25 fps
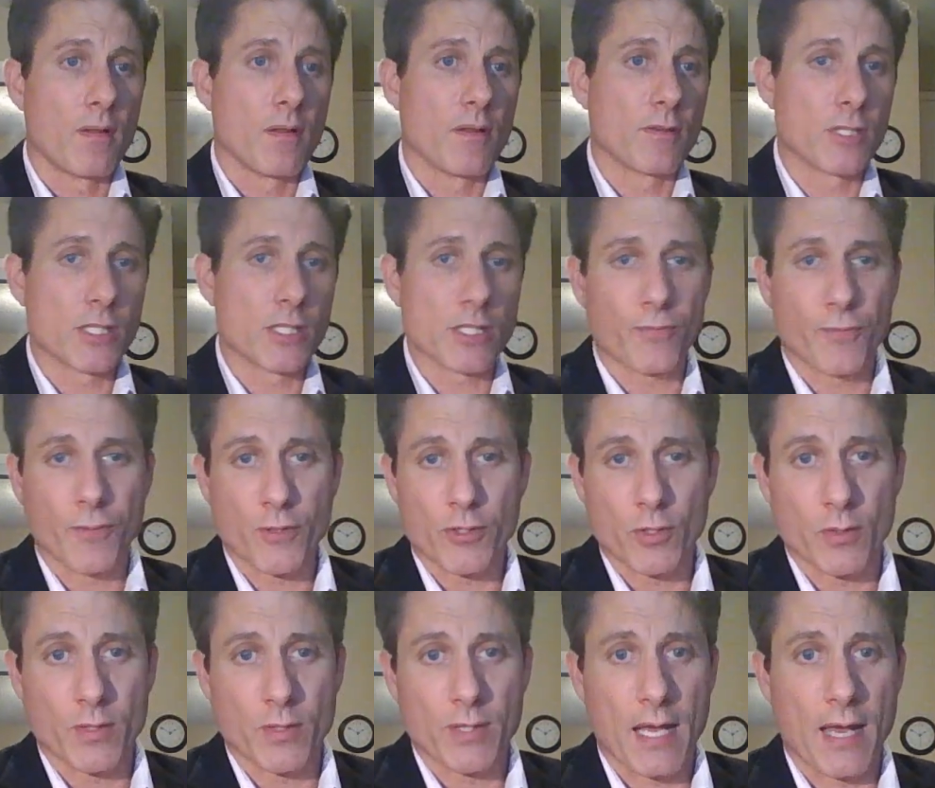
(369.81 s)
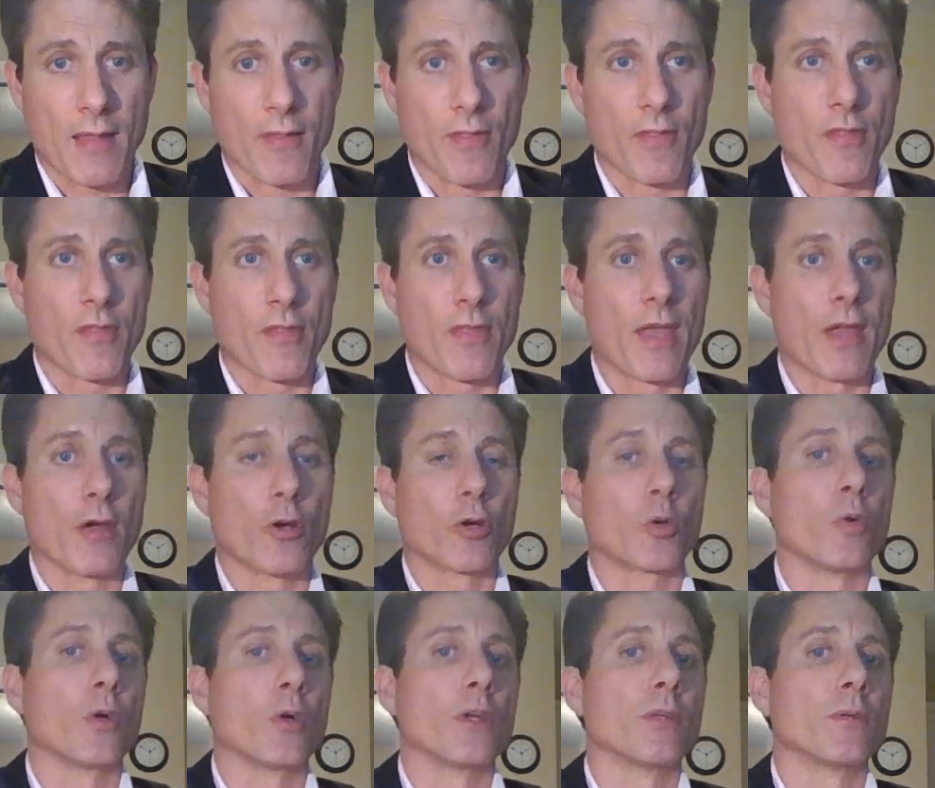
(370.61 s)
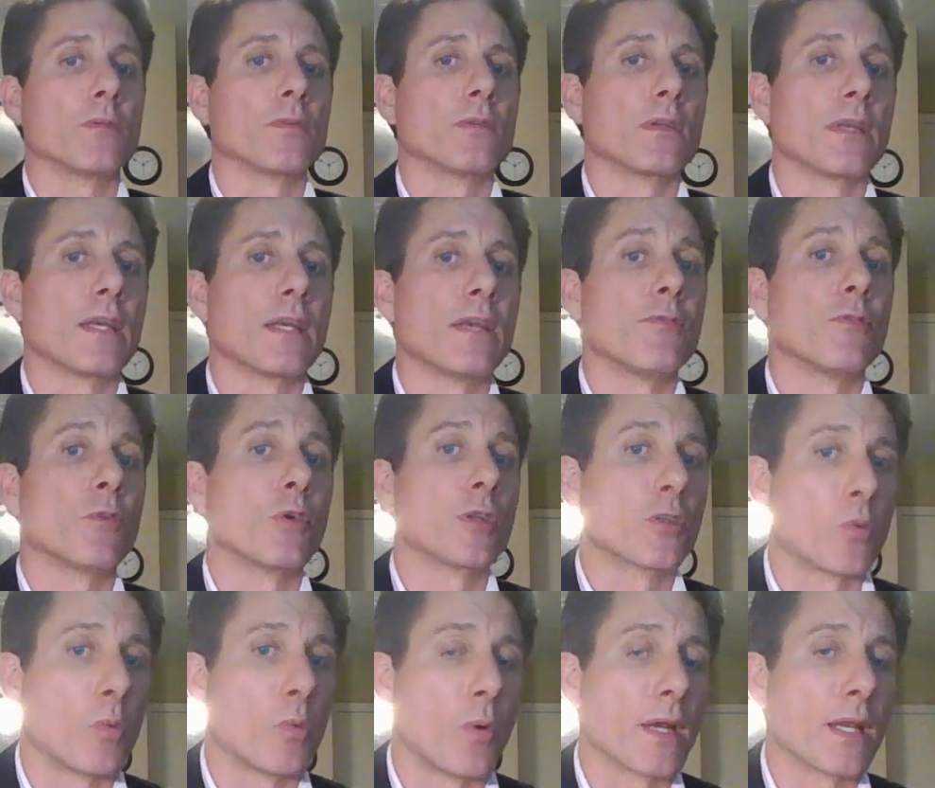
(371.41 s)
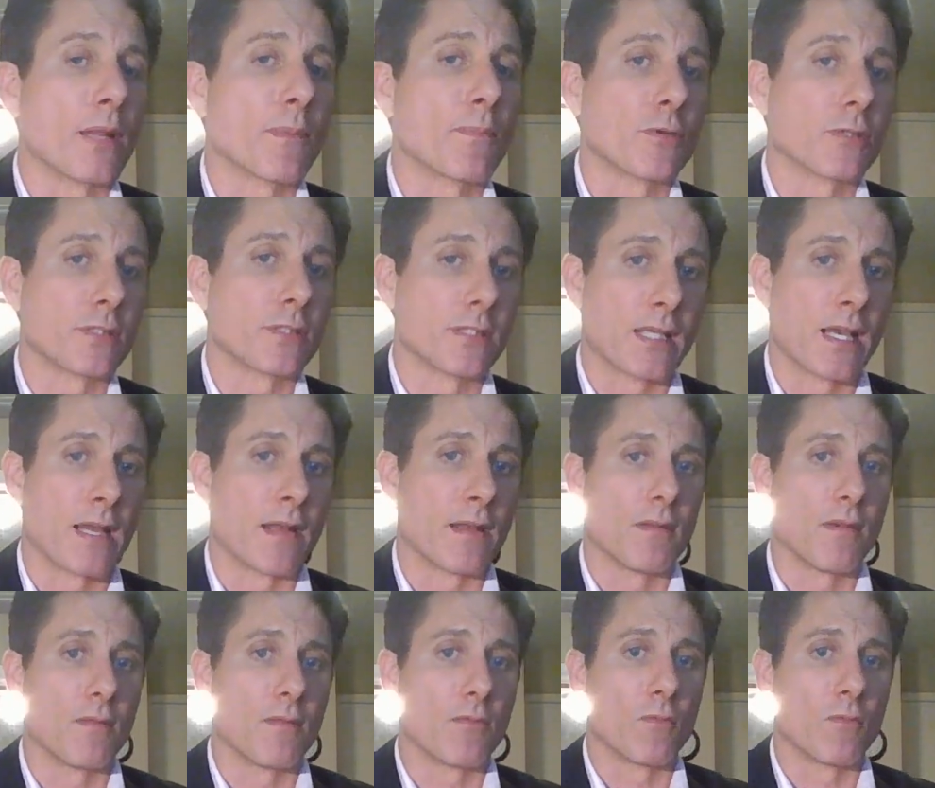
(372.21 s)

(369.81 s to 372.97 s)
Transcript: just for doing that, they are going to give you a 20%